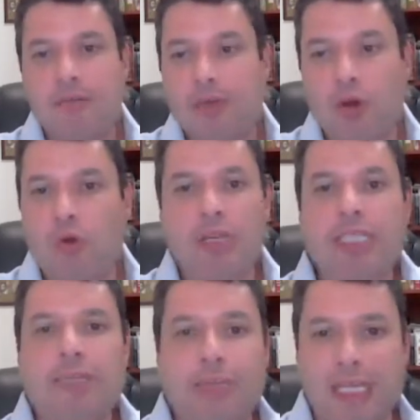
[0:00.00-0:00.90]
You don't need
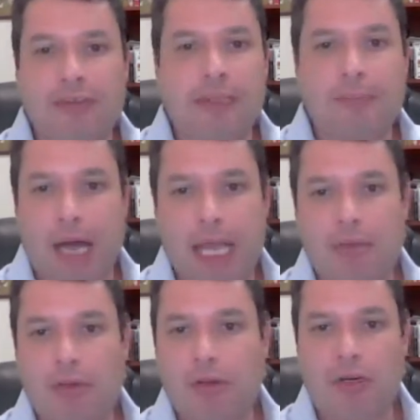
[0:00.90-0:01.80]
to believe in the
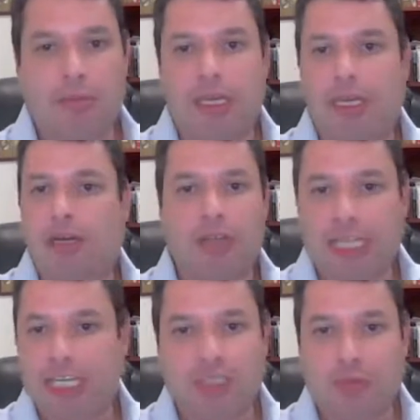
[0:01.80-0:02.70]
Bible or to be a
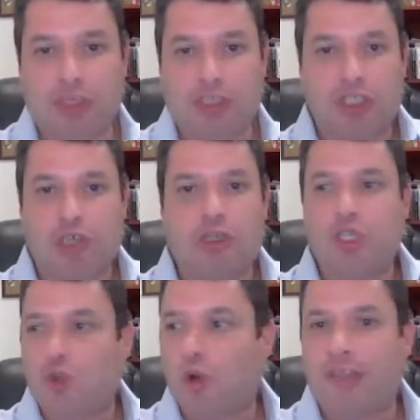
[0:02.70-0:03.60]
religious person to
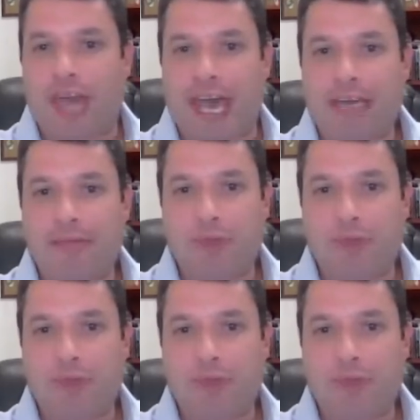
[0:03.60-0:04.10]
enjoy that.